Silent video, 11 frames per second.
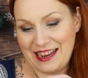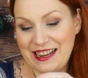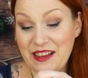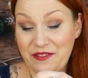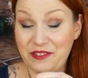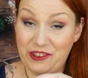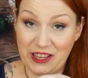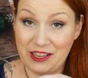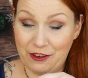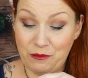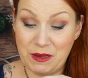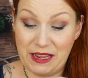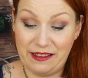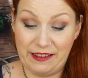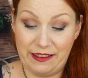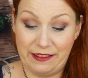I love cheek
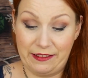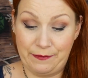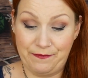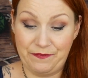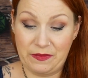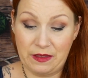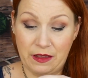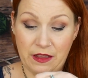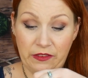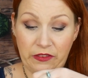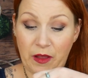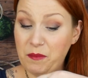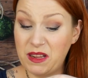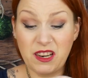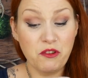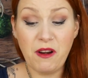illuminators.
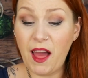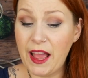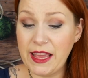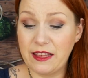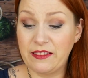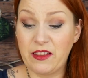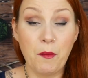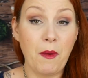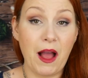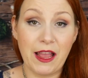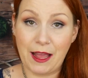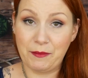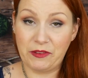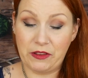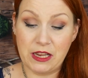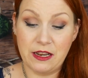Some I don't like, some I
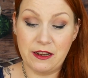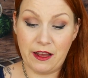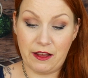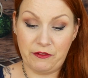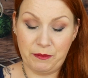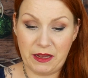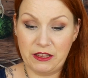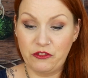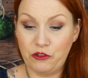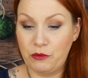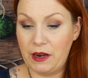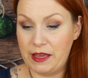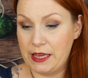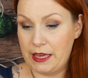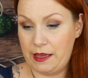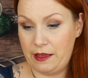absolutely love, but I do
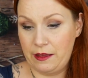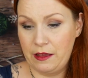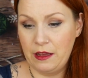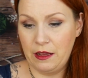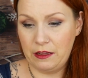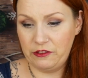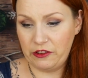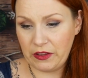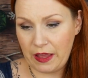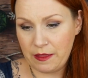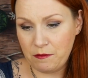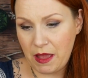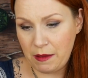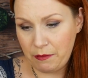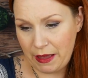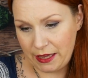like it. I'll just get the
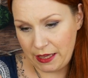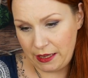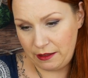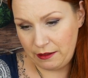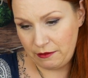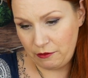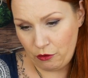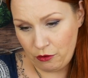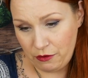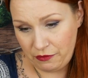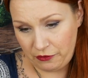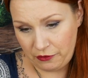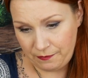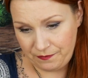main packing off.